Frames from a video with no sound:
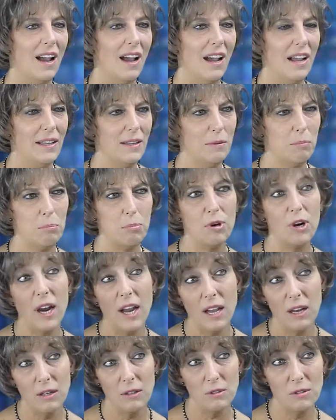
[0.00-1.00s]
I am
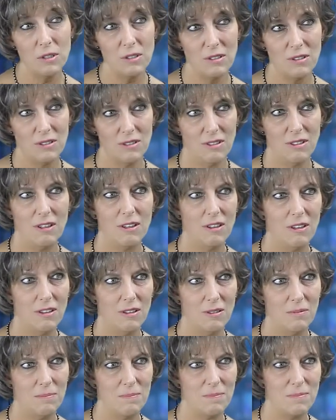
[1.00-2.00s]
proud
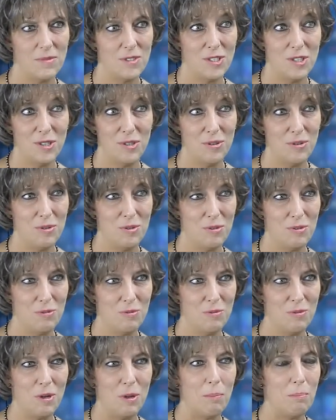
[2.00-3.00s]
um,
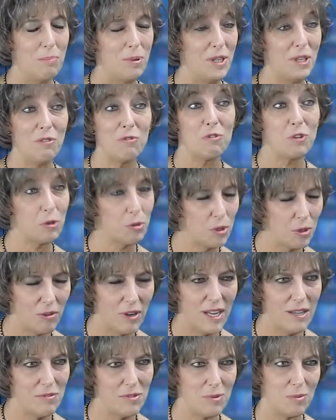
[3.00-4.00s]
to be in
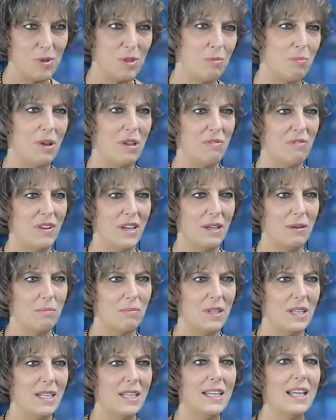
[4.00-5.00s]
photographs with my
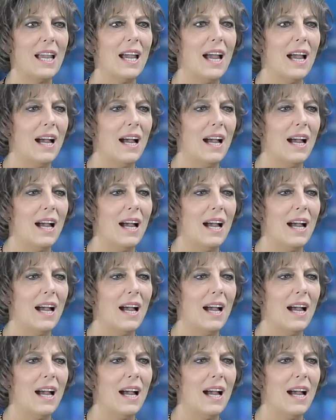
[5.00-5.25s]
family.